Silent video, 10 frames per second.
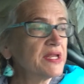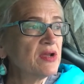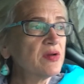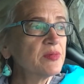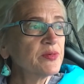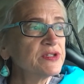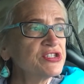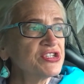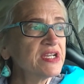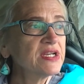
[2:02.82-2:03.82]
know, I'm
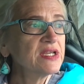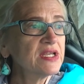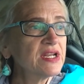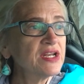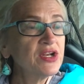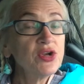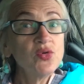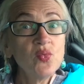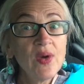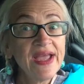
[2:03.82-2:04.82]
appreciating it in a new
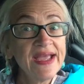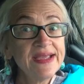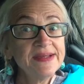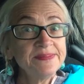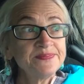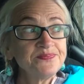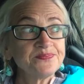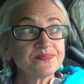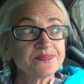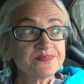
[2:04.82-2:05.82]
way
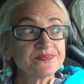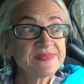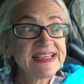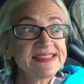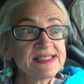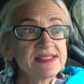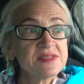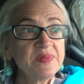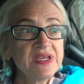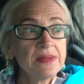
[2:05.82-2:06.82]
since
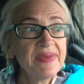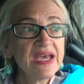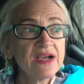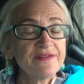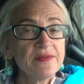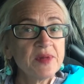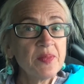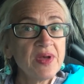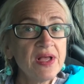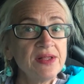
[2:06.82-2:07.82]
being back from
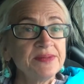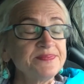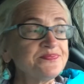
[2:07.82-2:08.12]
Nepal.